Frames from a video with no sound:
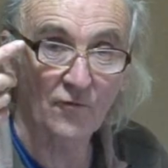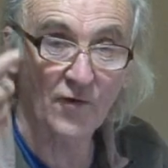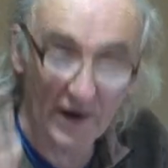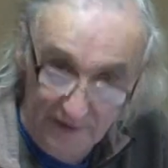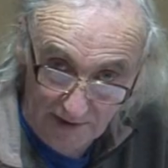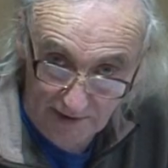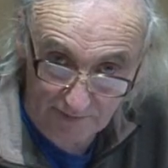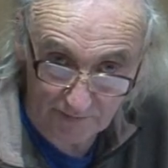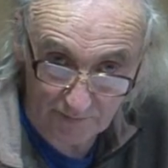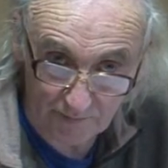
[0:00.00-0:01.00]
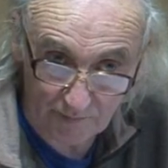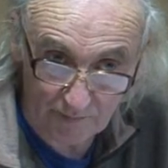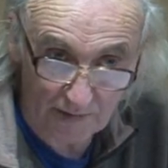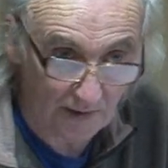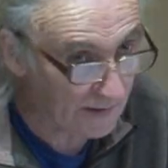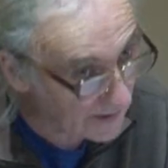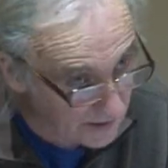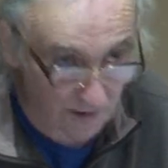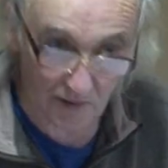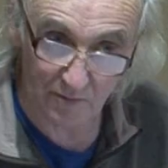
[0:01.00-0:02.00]
finally.
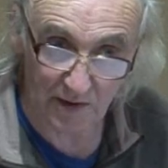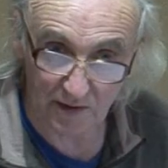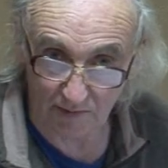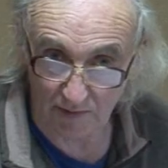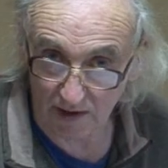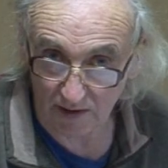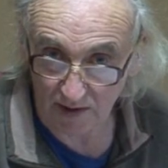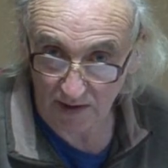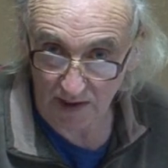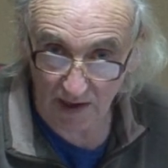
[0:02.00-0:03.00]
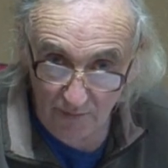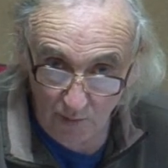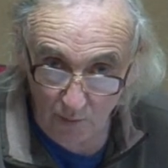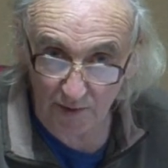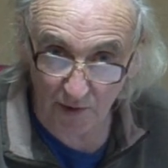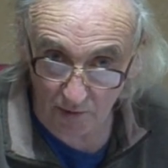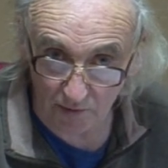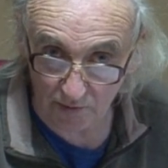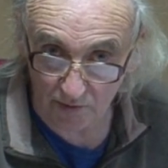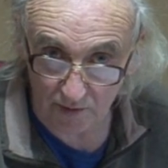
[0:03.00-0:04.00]
This is the meaning, right? Everyone
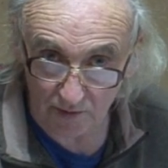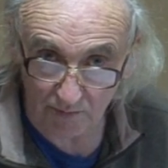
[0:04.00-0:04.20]
knows.